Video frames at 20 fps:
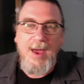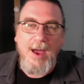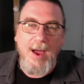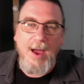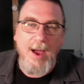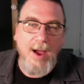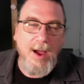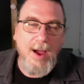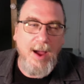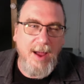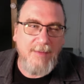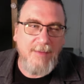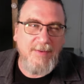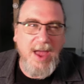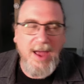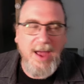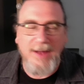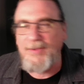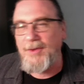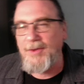Uh, I've
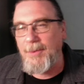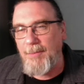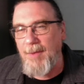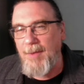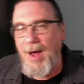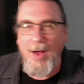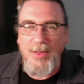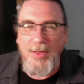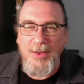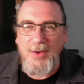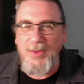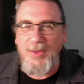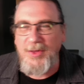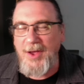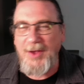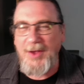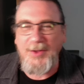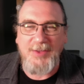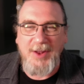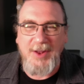got some other
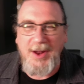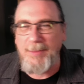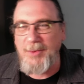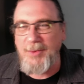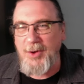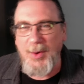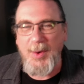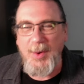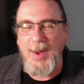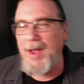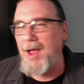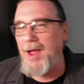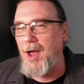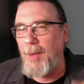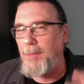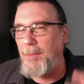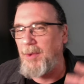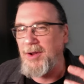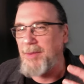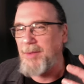things that I'm doing,
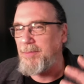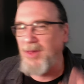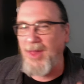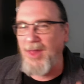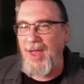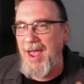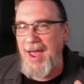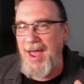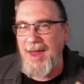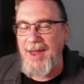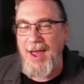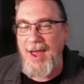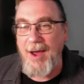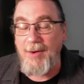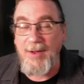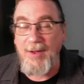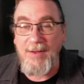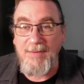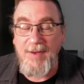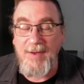helping to plan
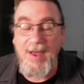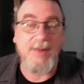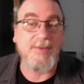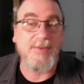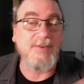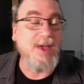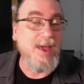out events.